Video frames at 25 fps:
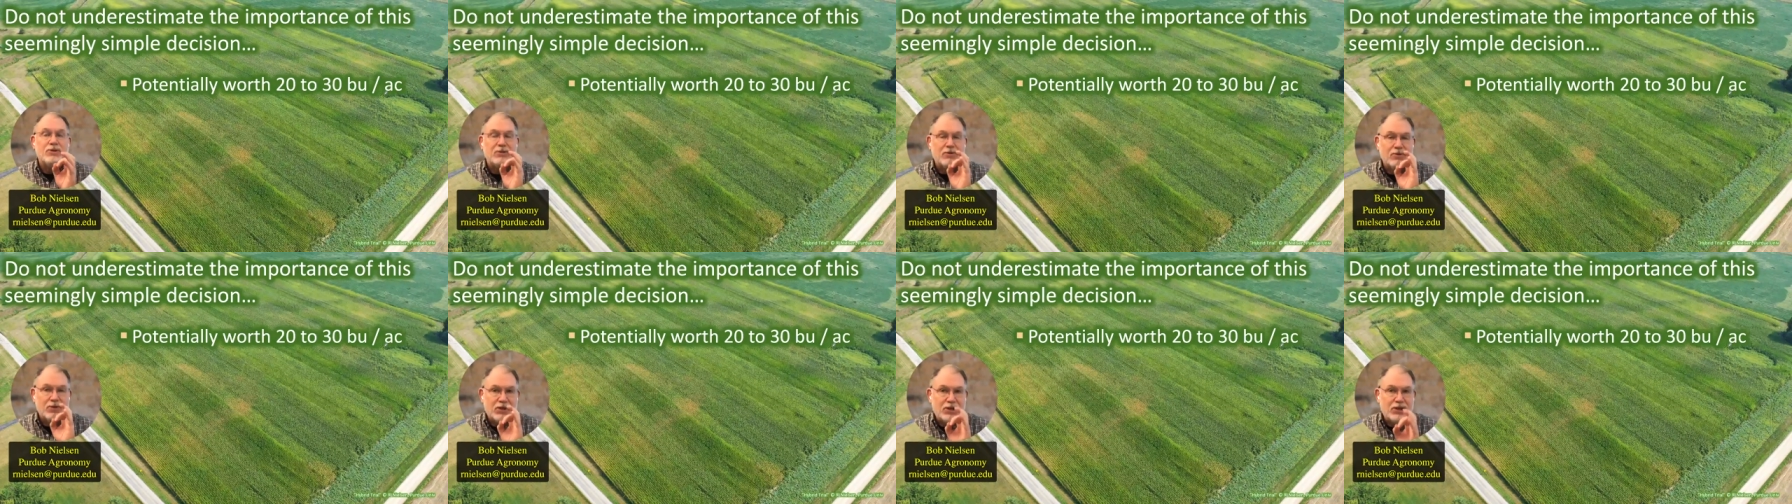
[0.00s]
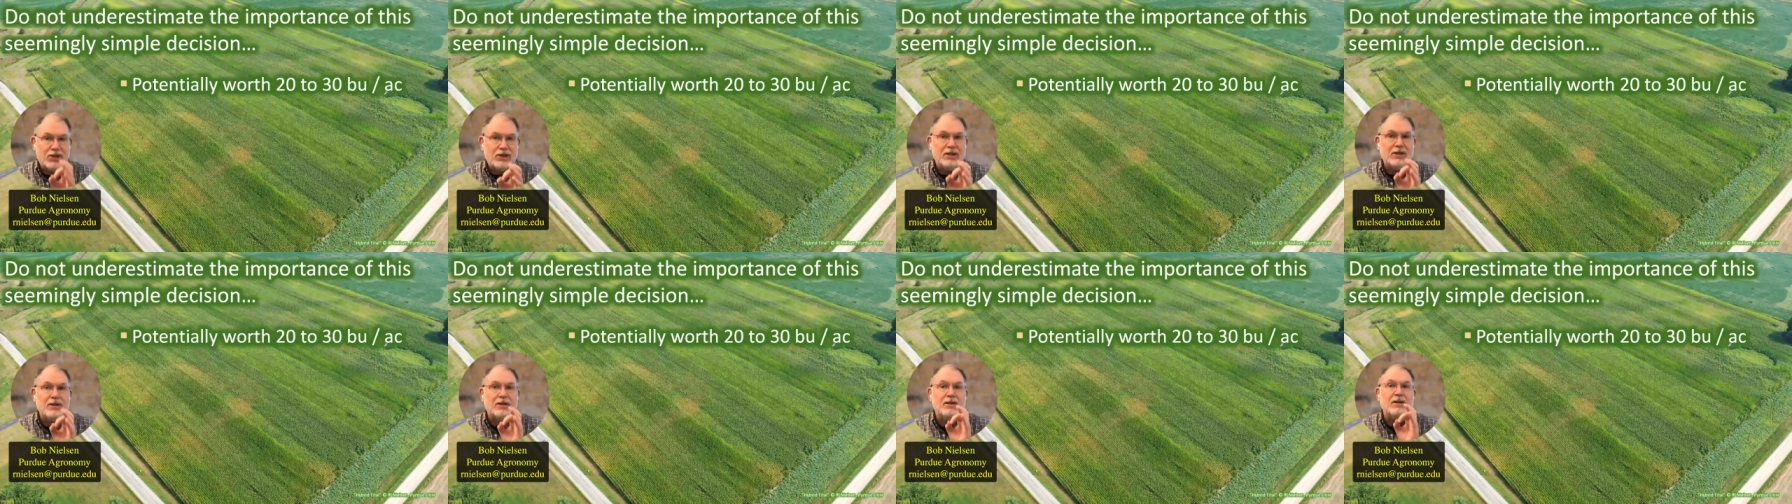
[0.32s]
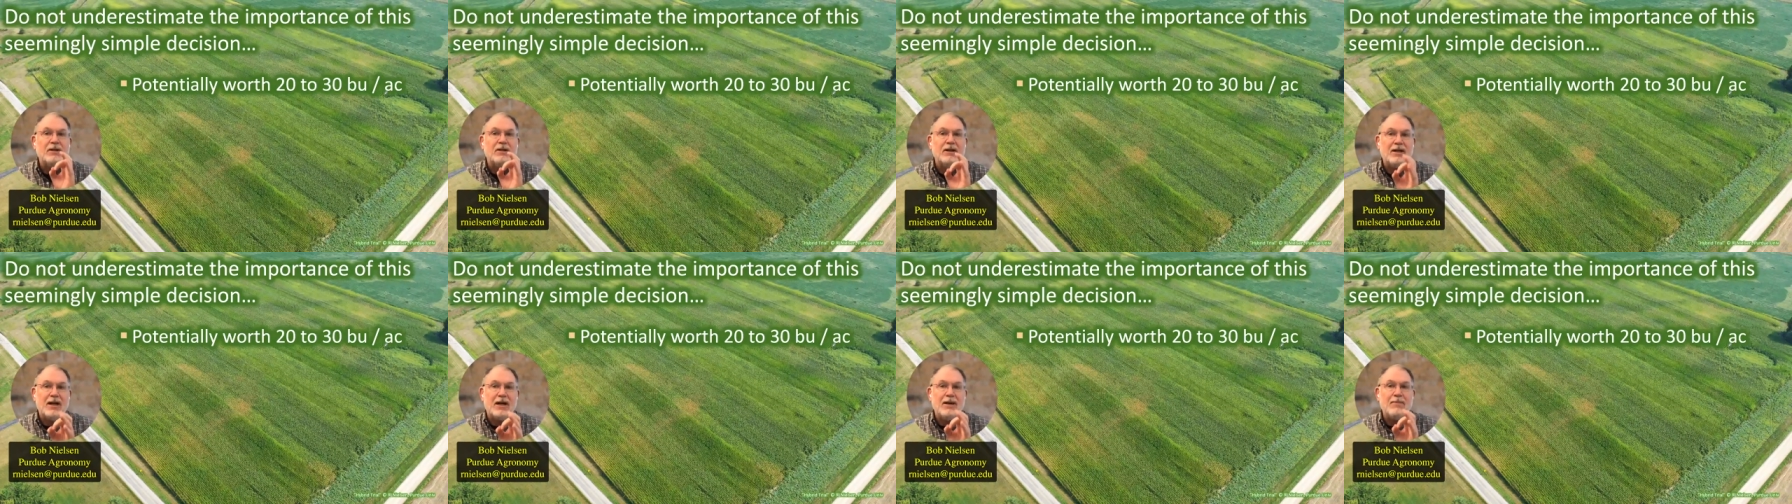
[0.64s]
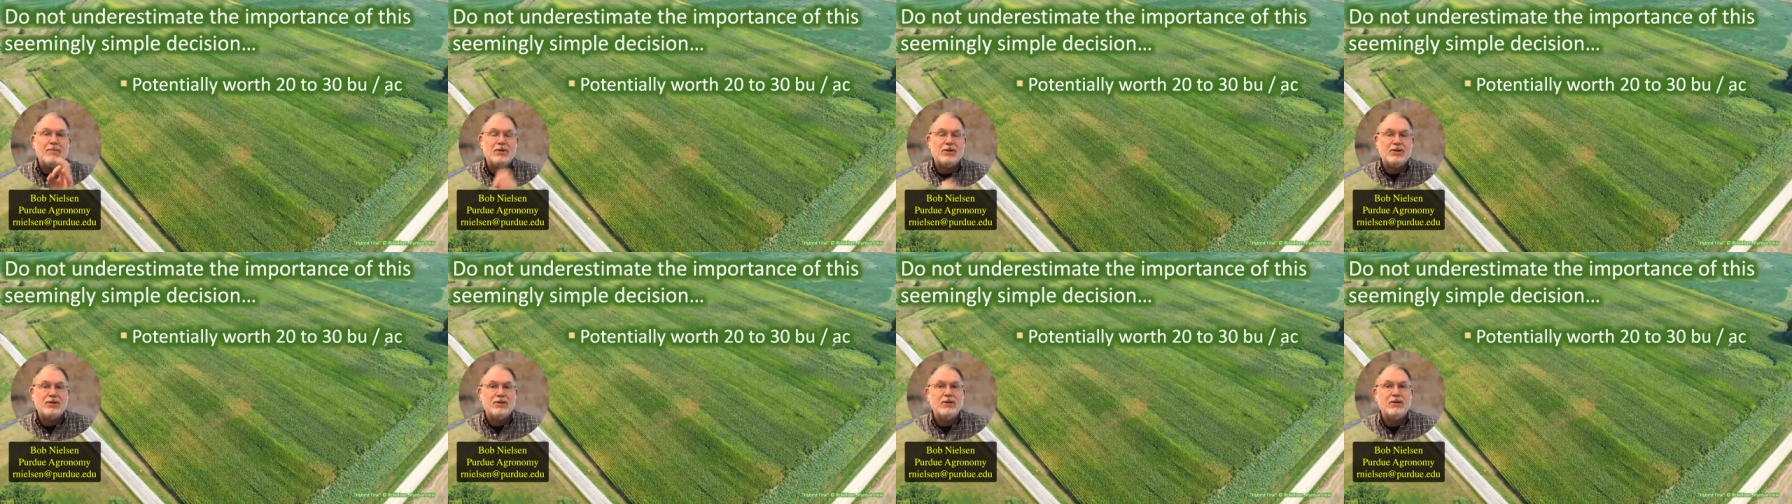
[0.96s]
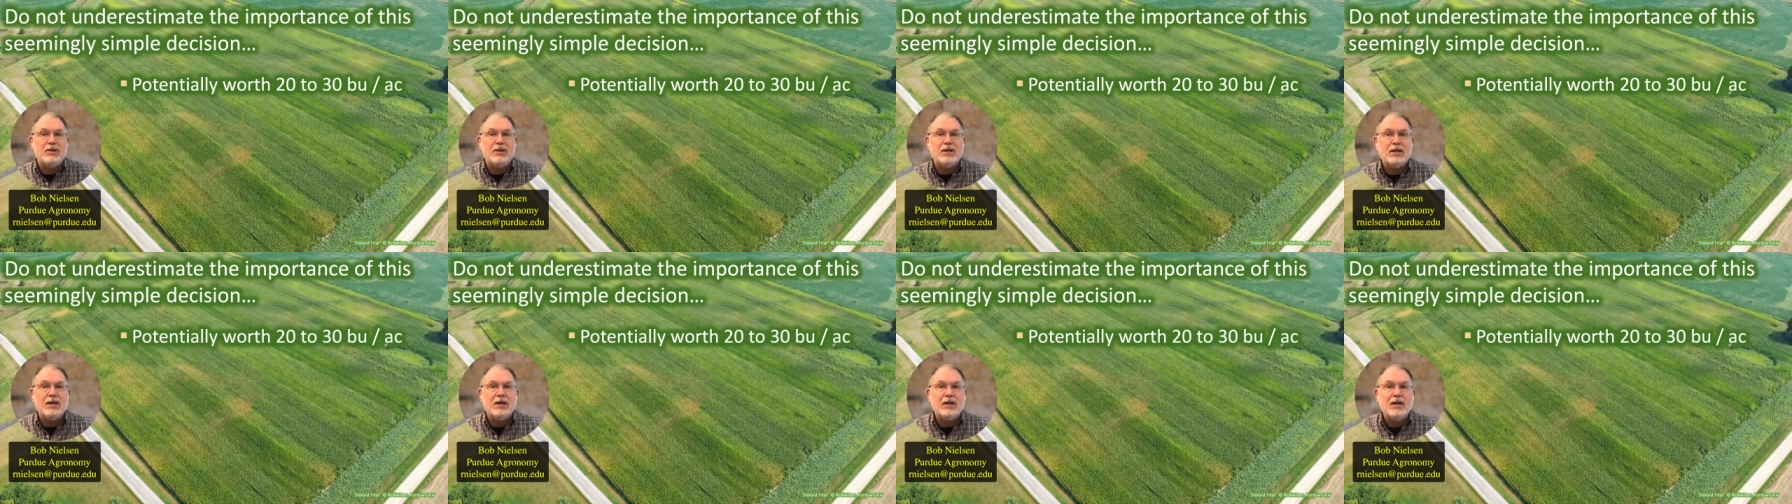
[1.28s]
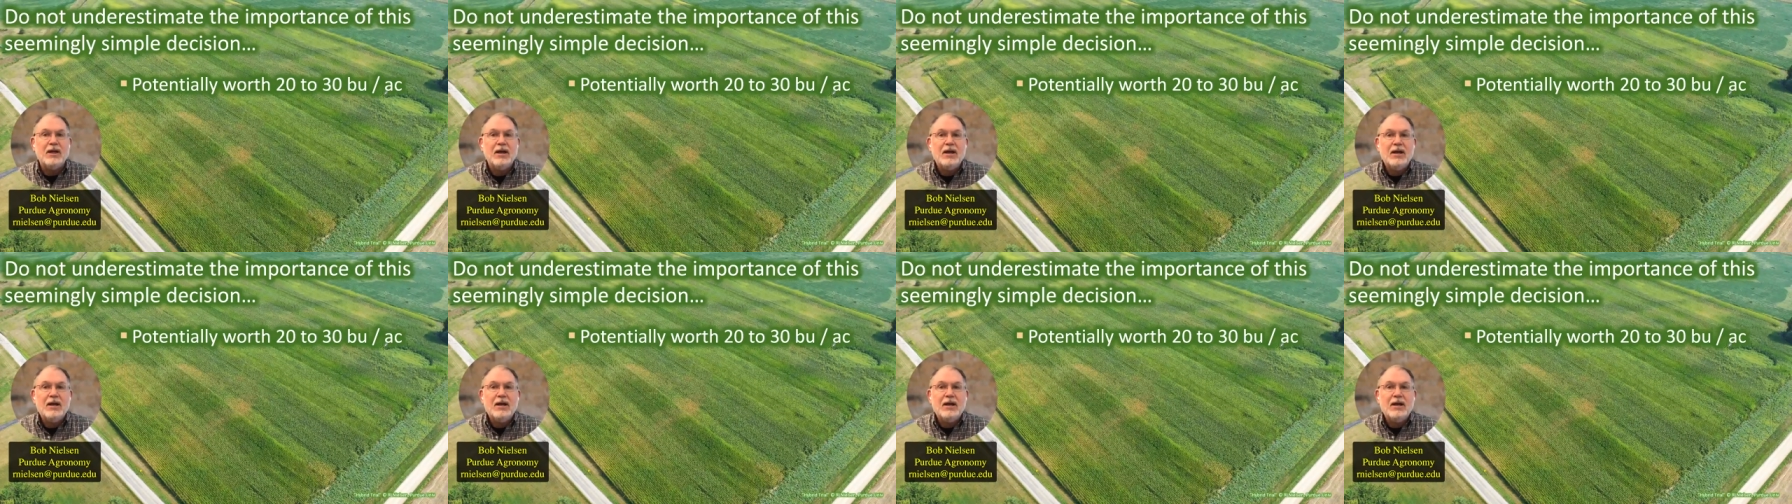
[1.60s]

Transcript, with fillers: there's still an opportunity